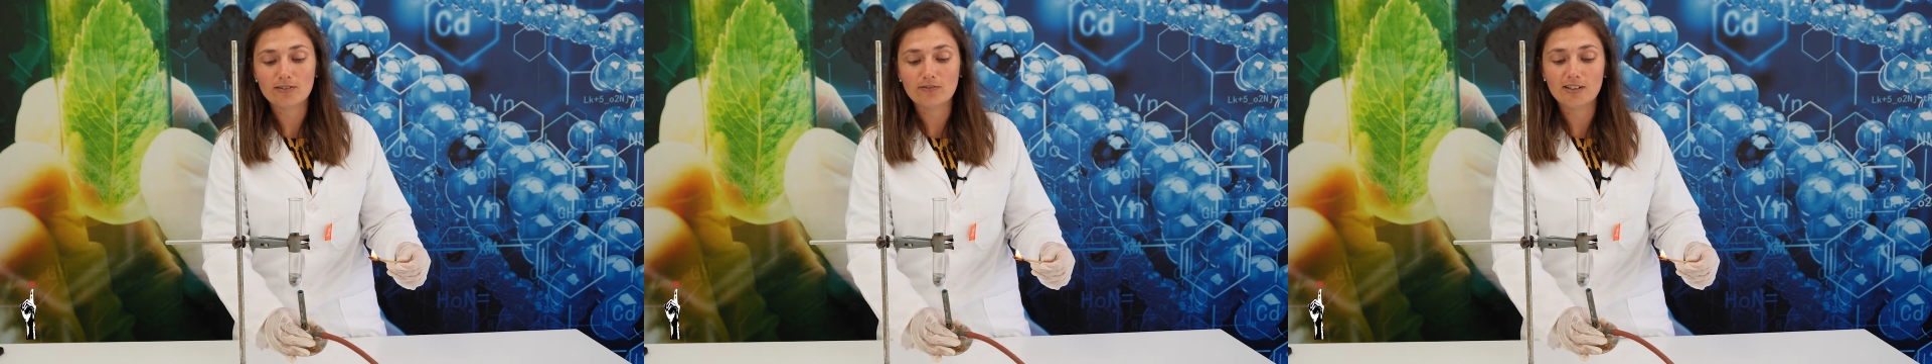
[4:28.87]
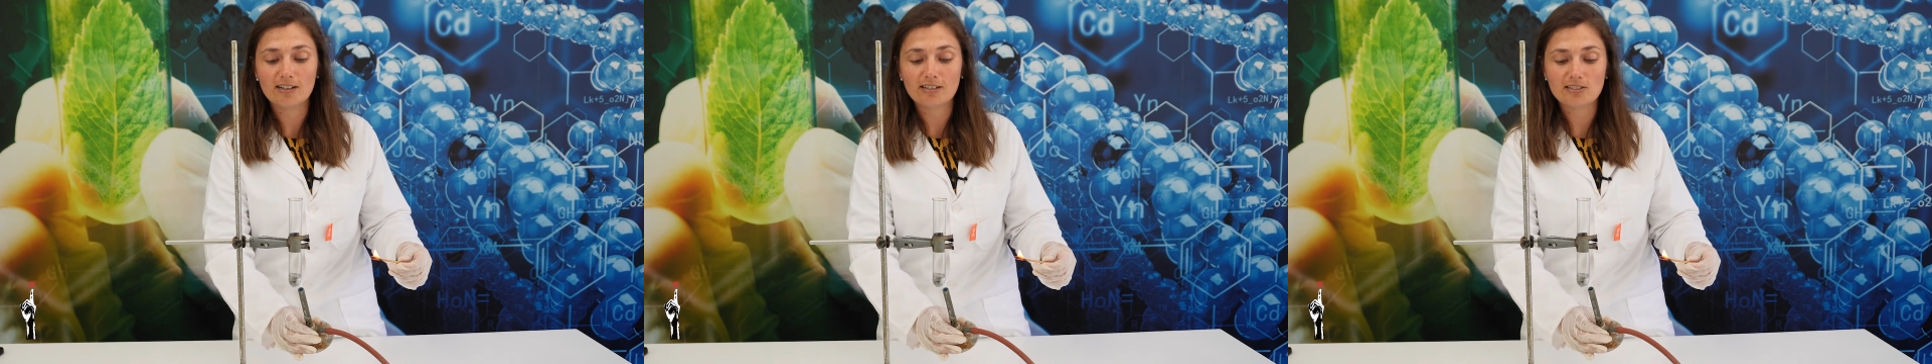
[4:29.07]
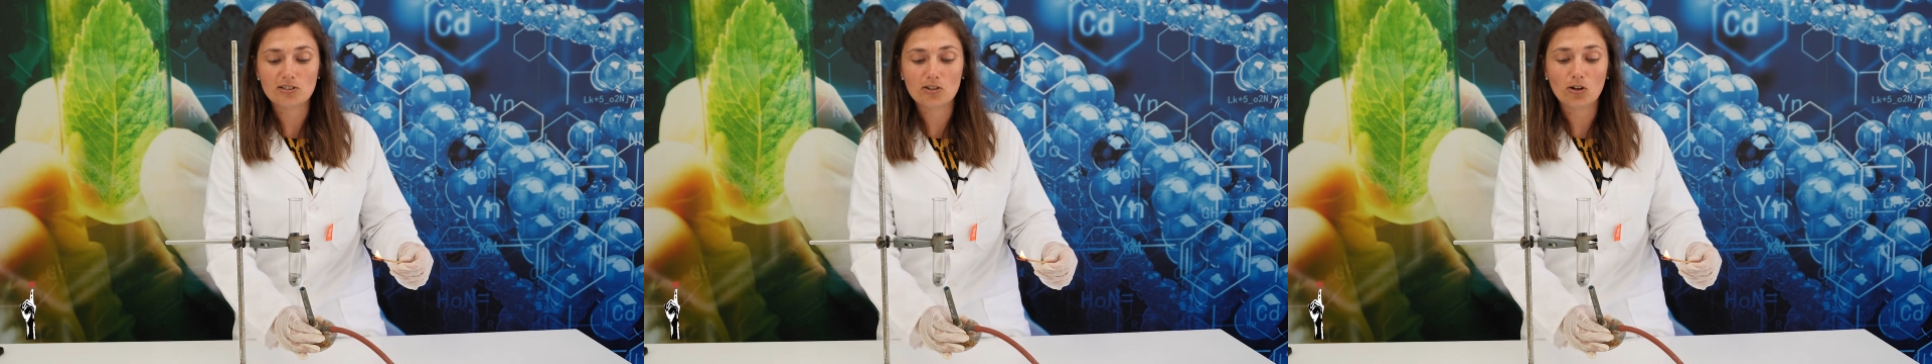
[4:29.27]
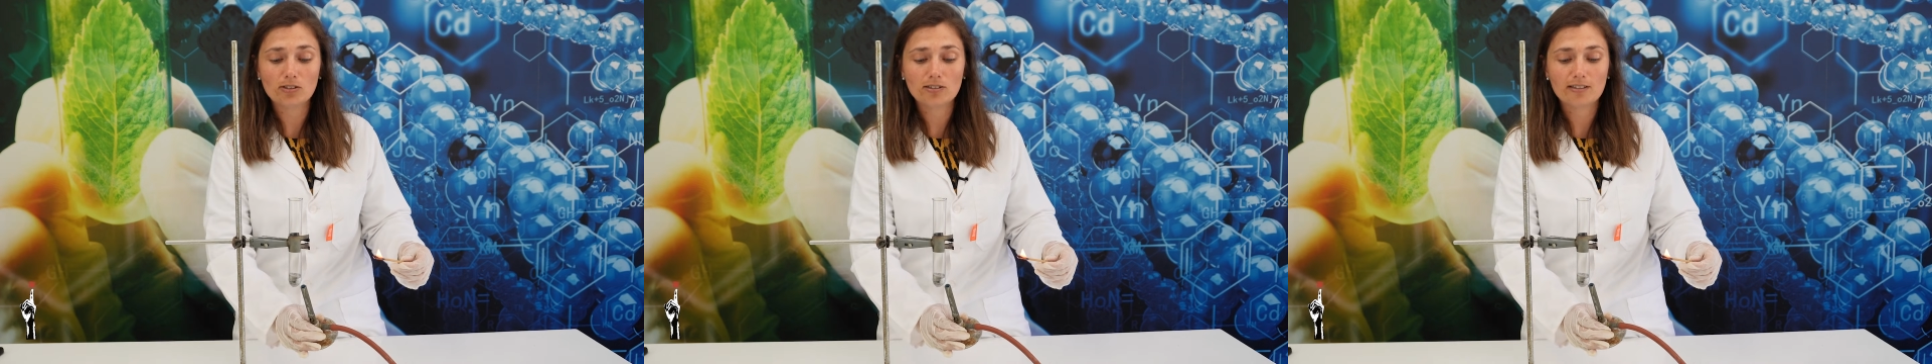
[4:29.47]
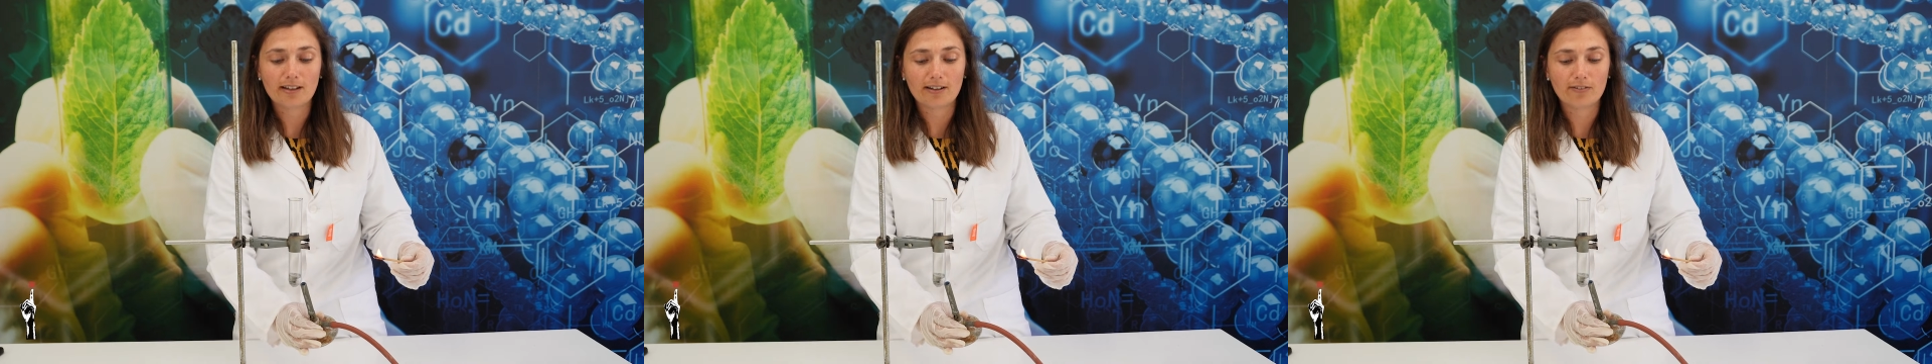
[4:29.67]
If it does
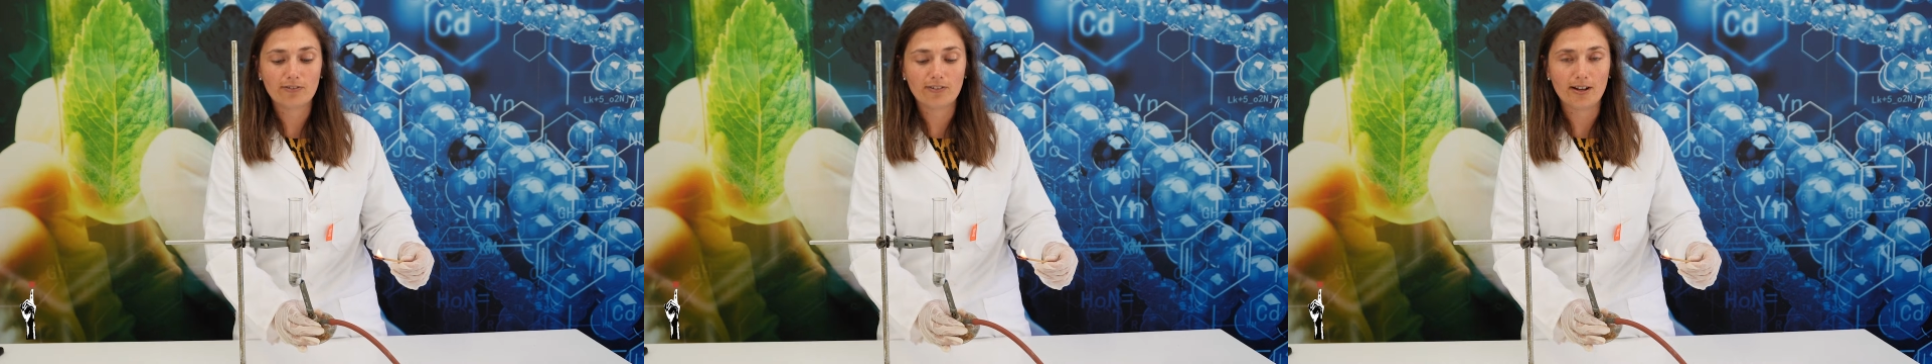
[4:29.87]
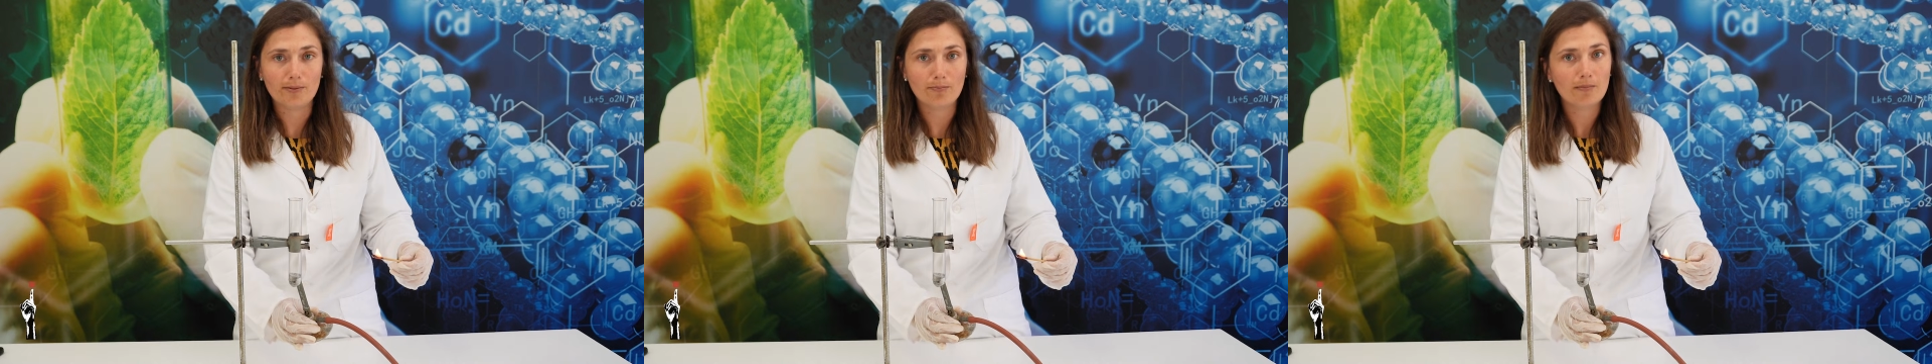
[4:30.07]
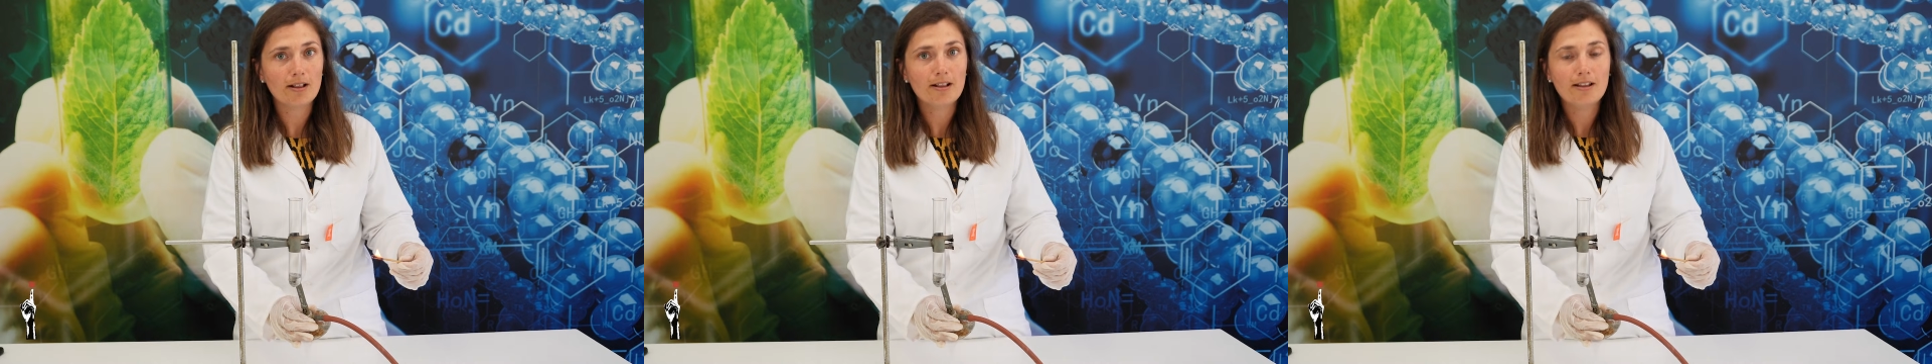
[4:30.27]
not take flame,